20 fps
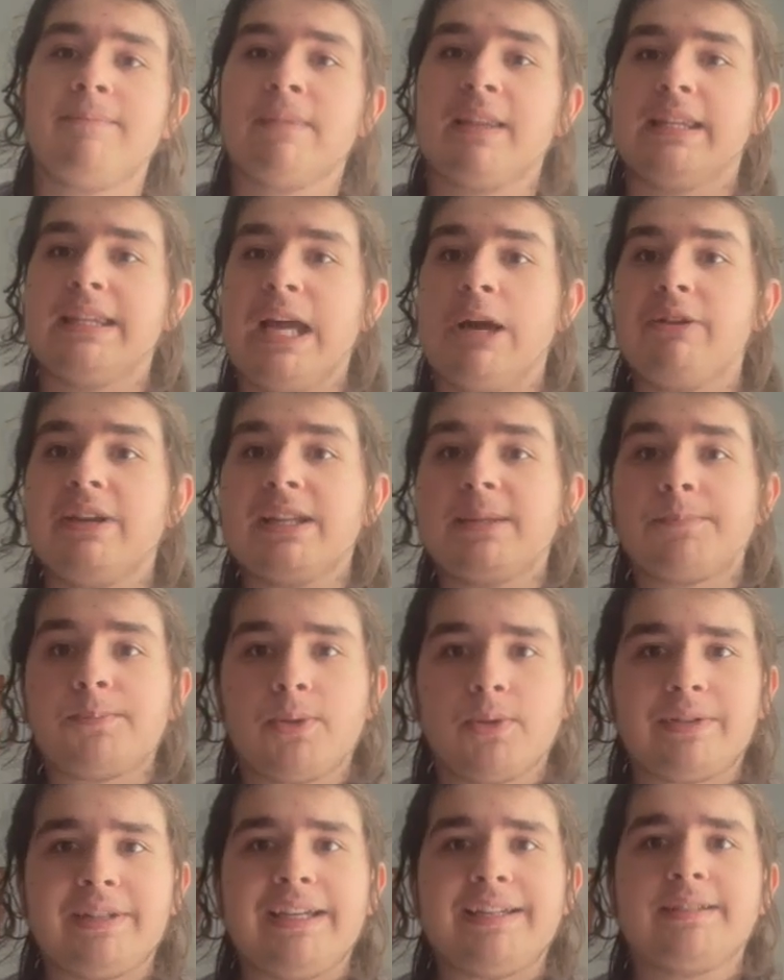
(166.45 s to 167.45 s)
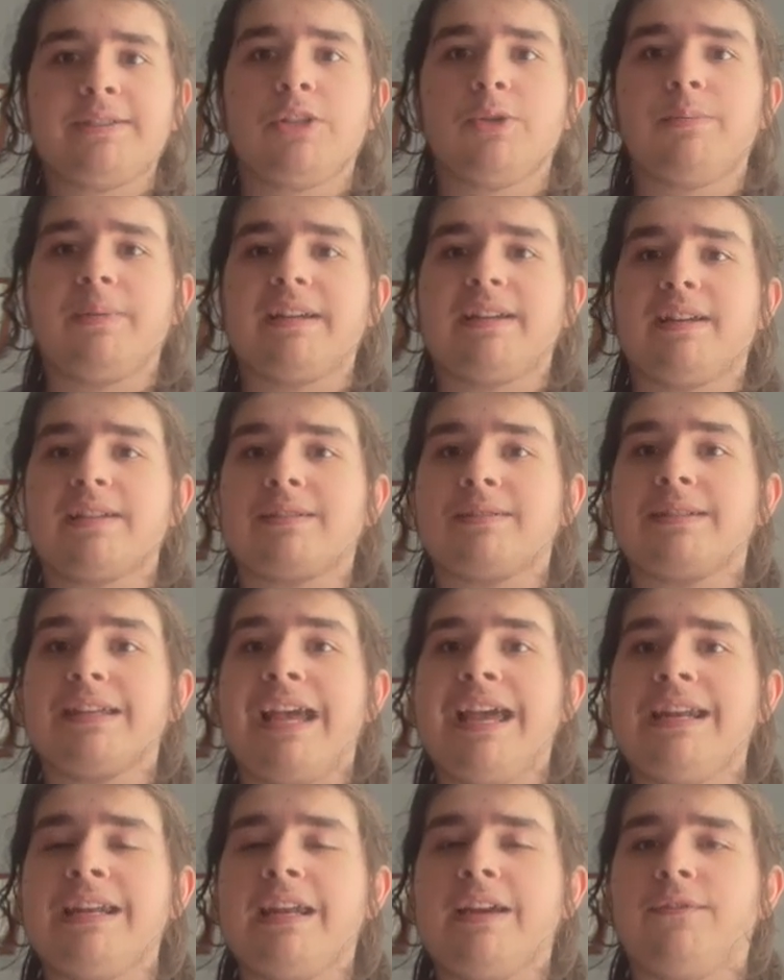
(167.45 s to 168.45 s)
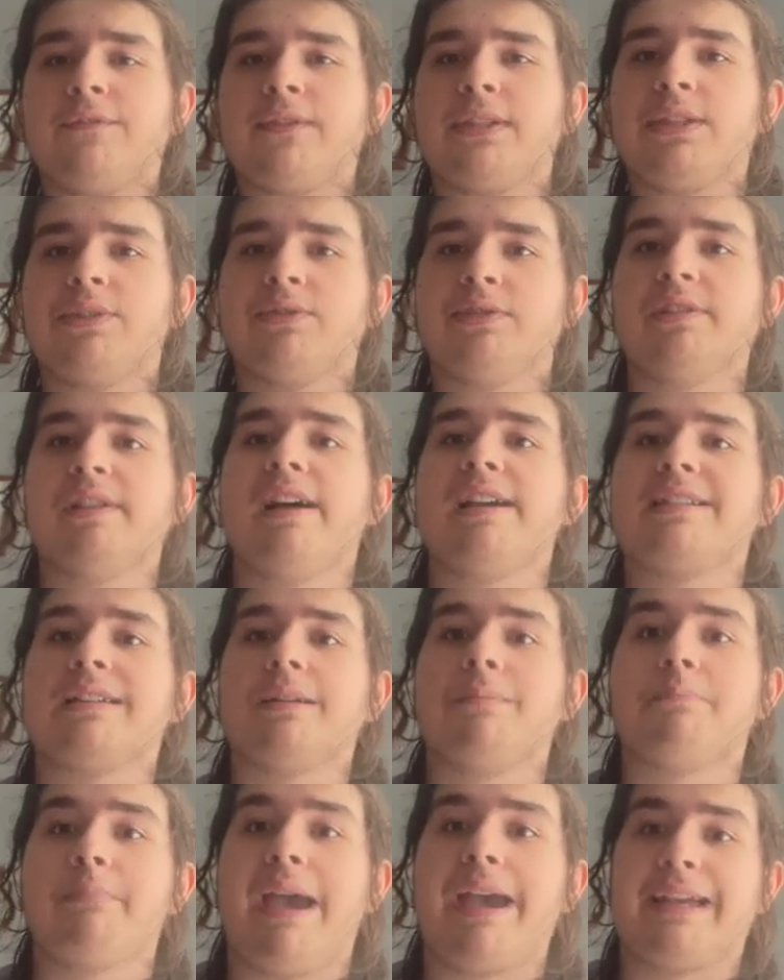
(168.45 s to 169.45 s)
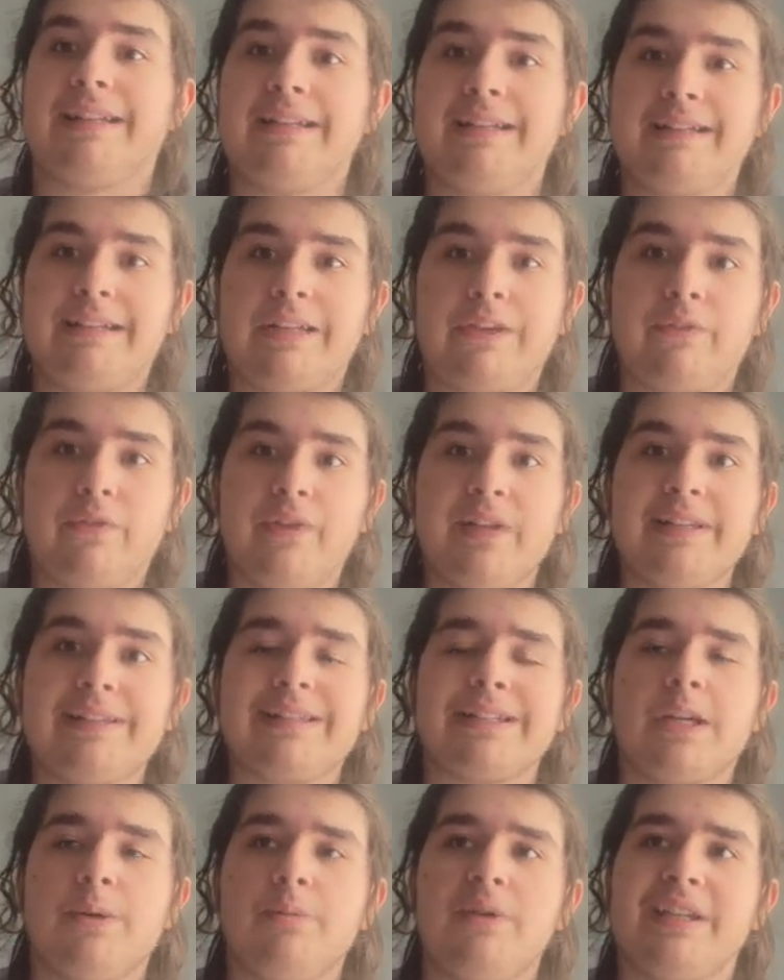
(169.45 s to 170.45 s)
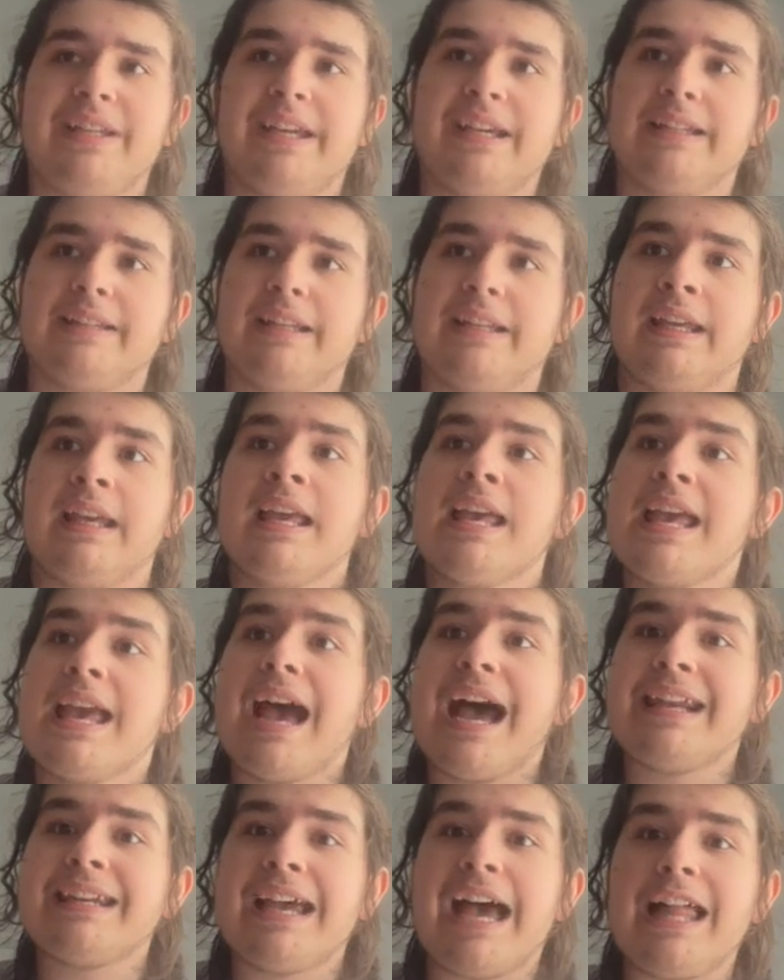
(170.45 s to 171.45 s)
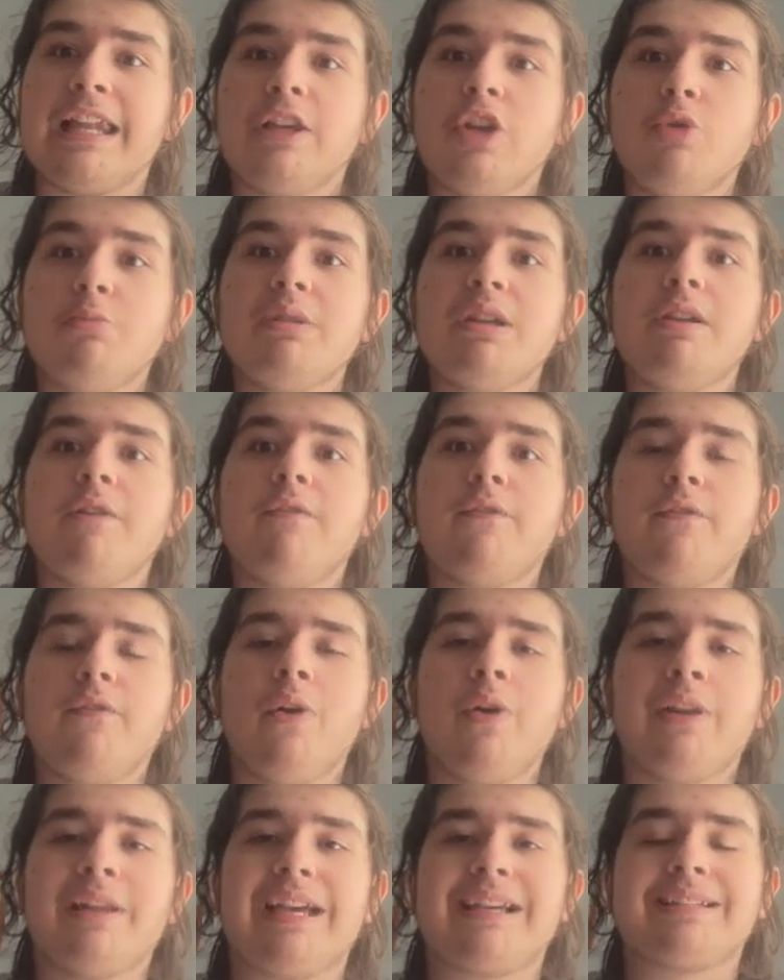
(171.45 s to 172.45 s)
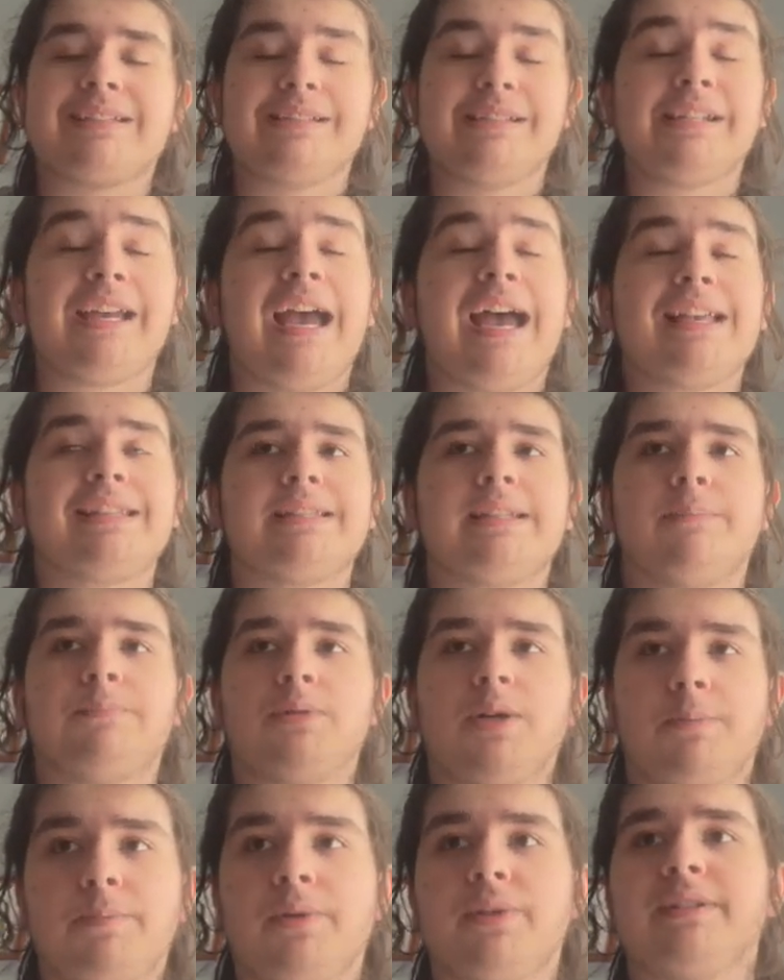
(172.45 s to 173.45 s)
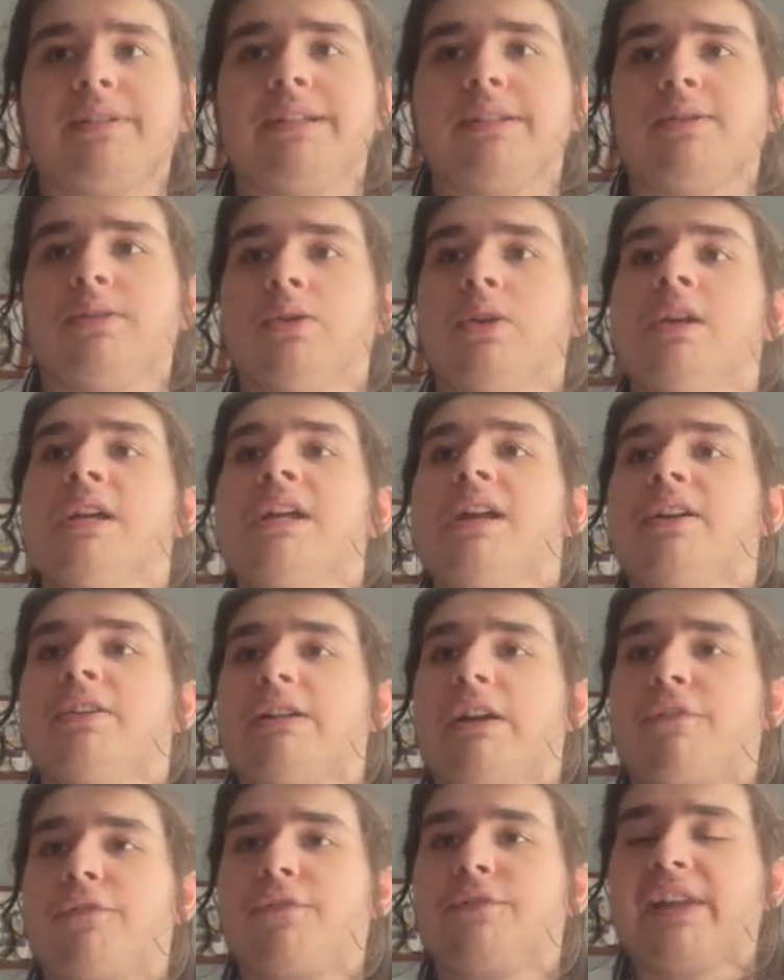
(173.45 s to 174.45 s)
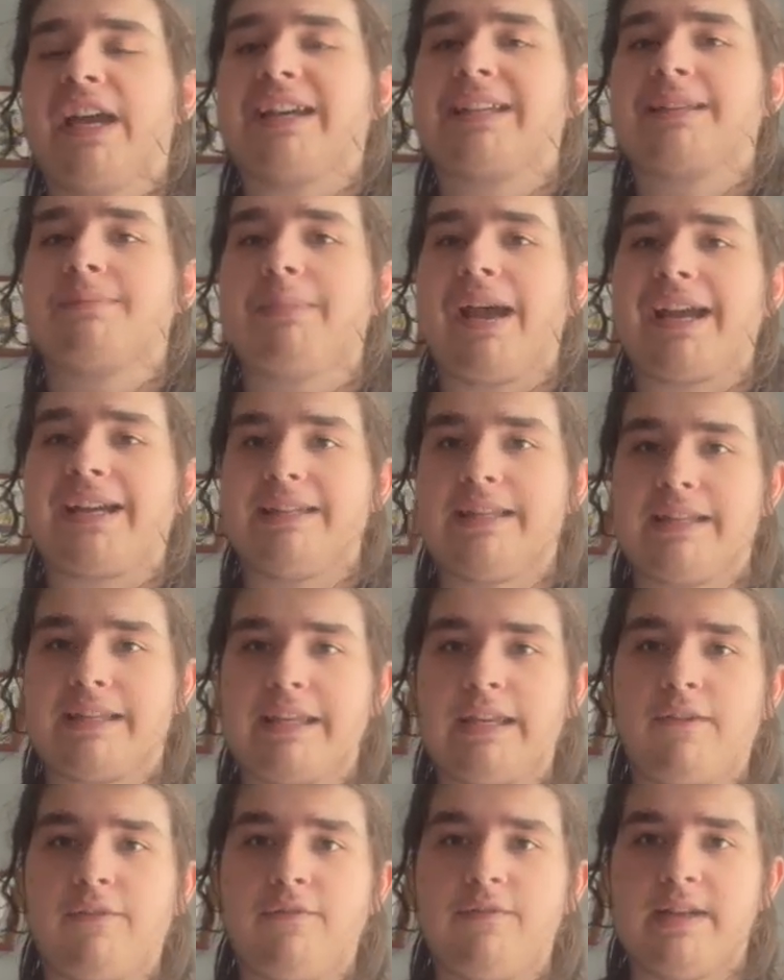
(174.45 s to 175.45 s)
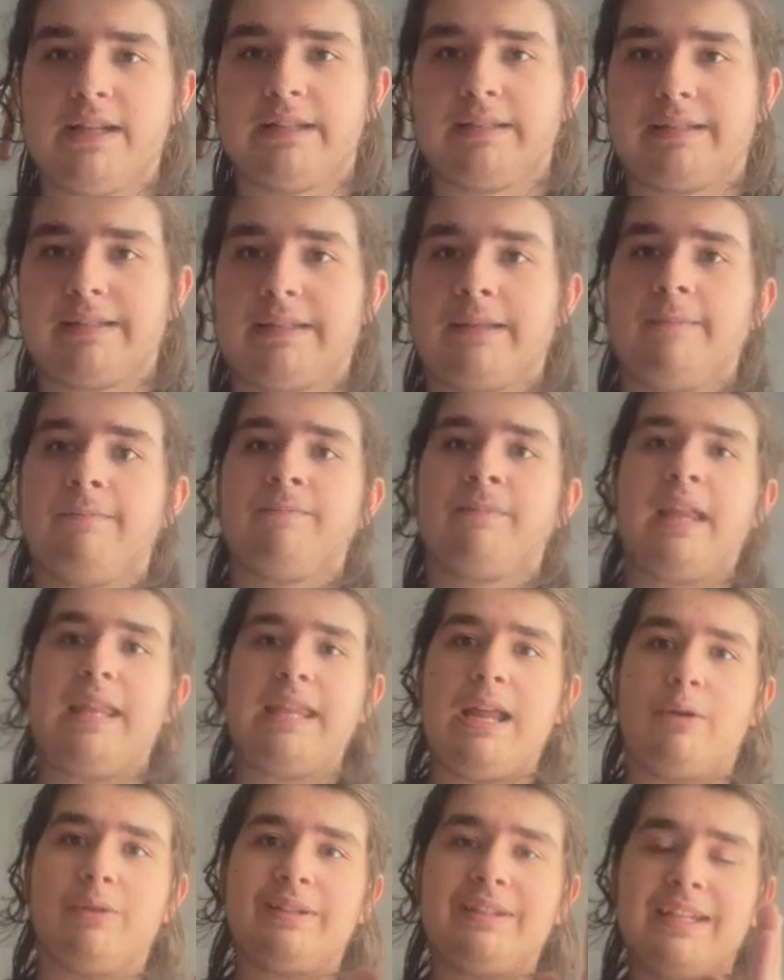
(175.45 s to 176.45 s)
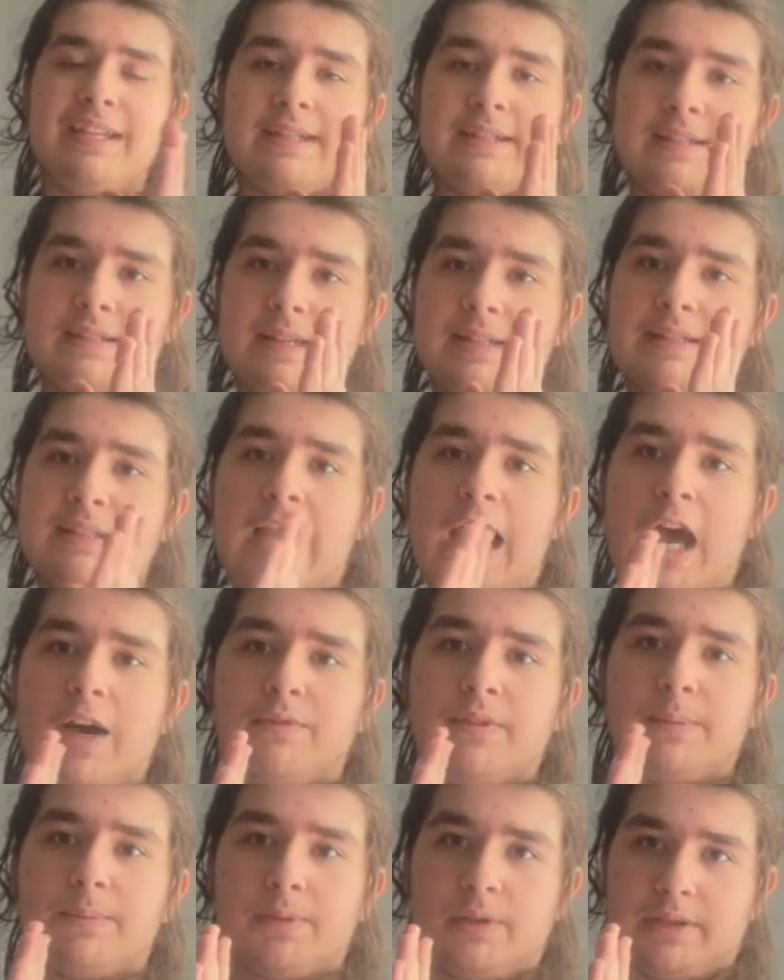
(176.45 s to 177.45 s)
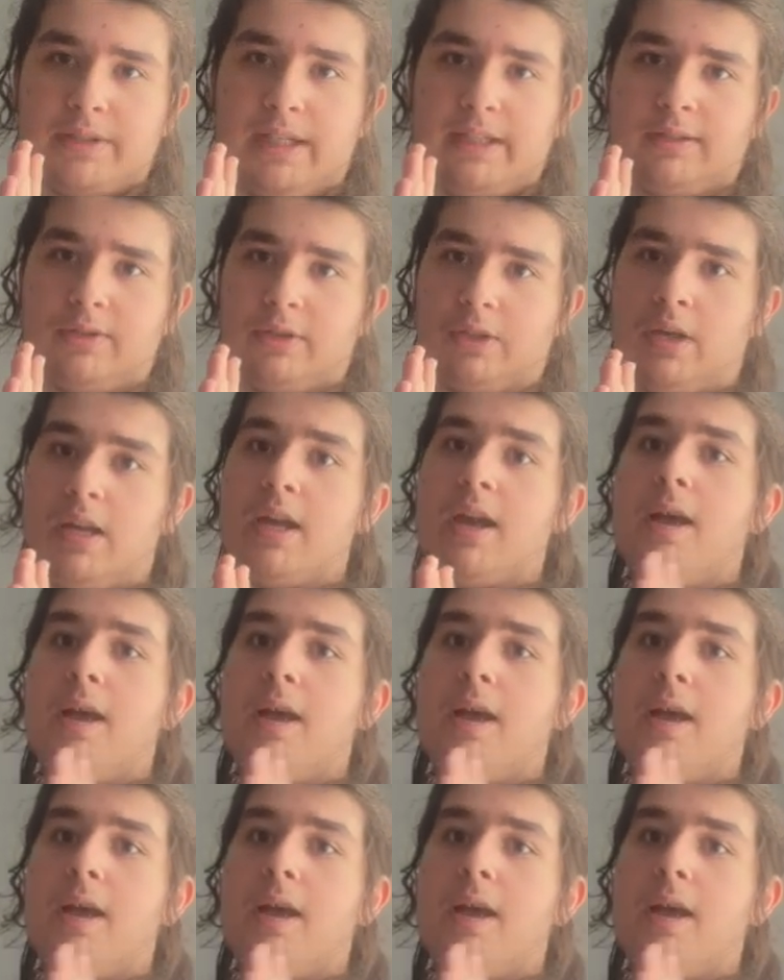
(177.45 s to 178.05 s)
Now it protects you because NFC relies on magnetic fields communicating and aluminum foil actually has the property to reflect magnetic fields. Now, this is how we protect you.